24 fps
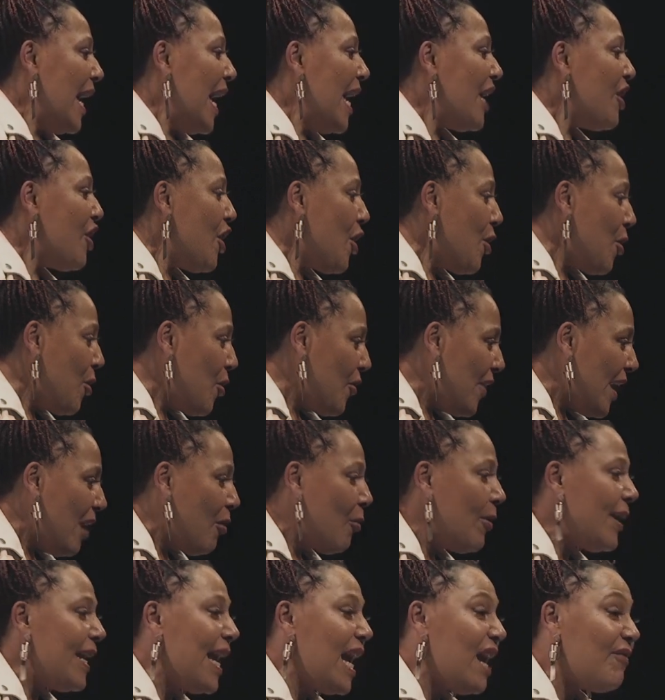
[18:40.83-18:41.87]
and know
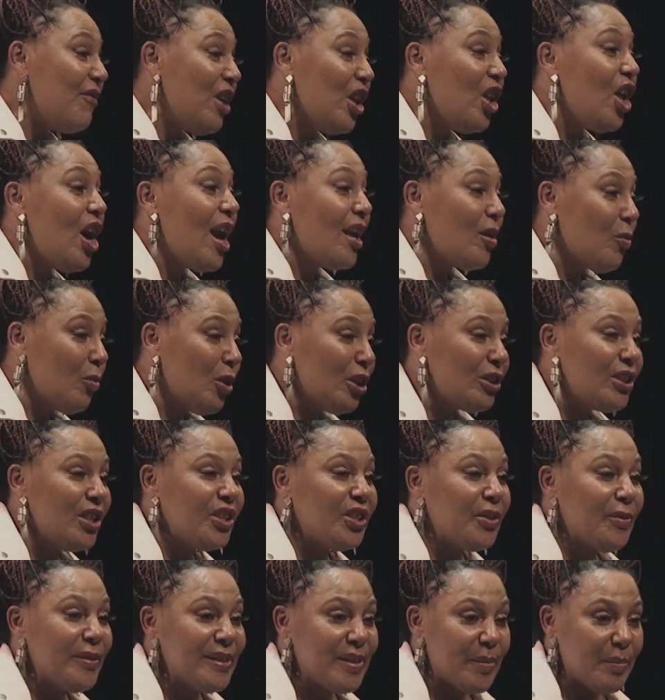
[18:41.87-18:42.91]
that we have a lot of work to
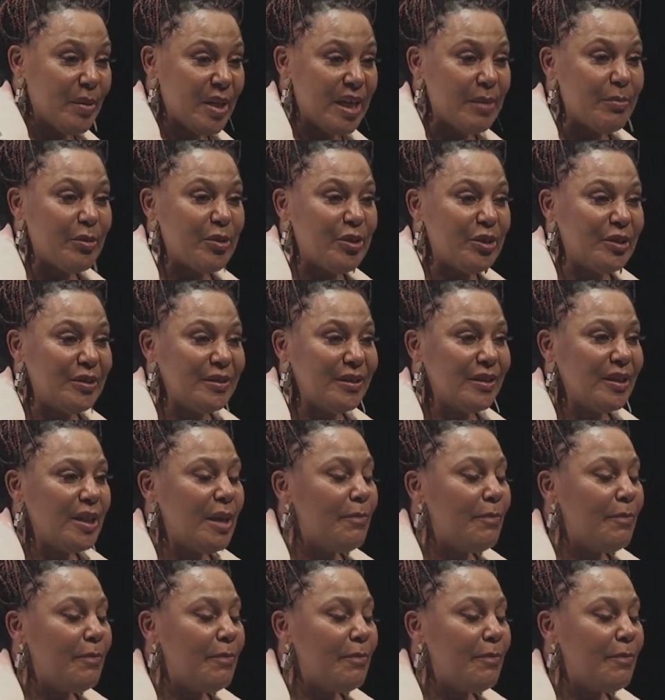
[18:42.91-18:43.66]
do as a people,